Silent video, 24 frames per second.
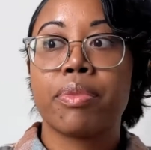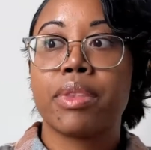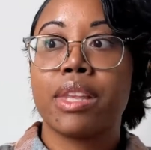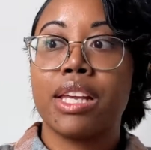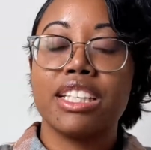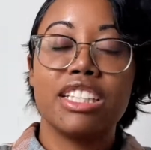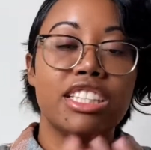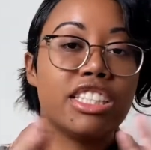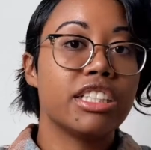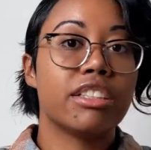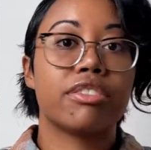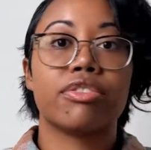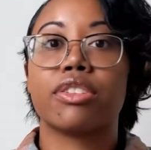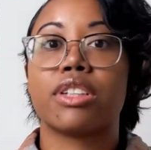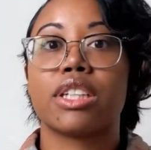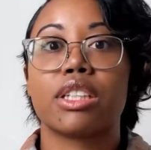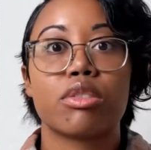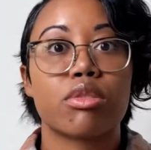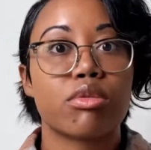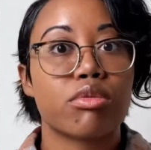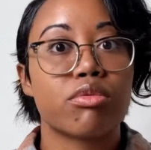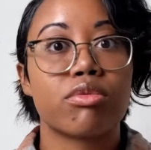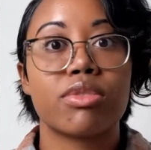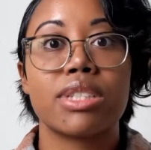different
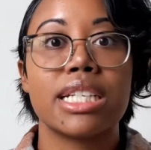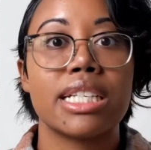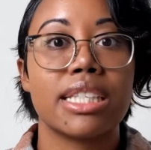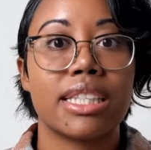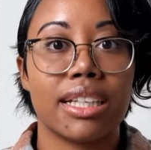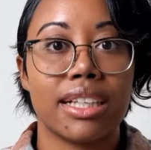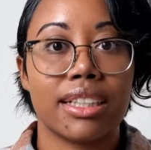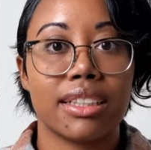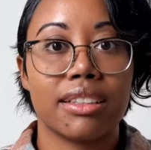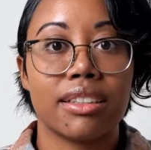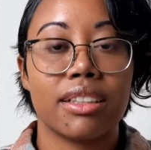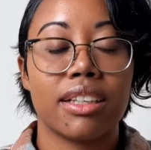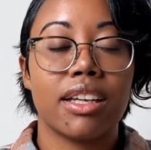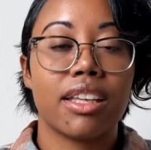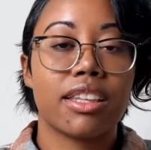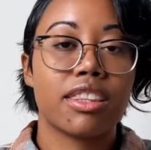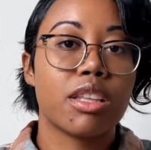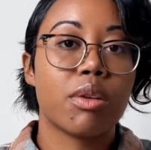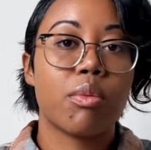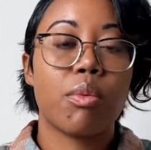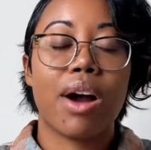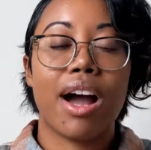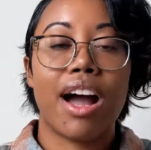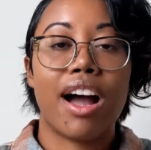reason than
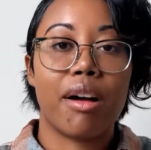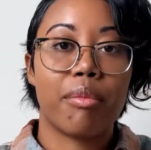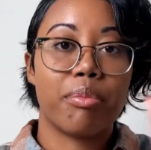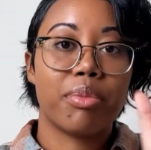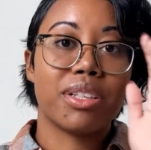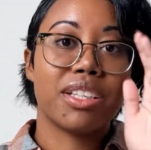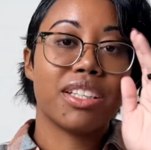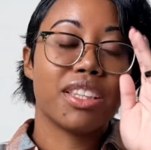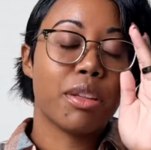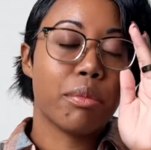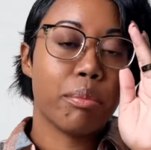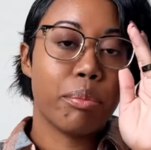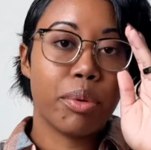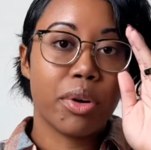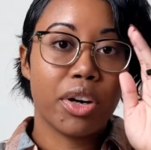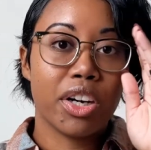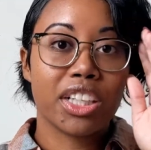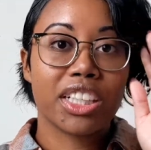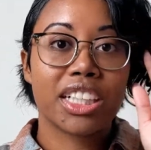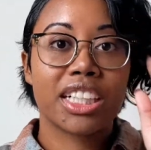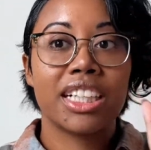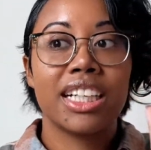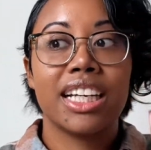what happened in the book.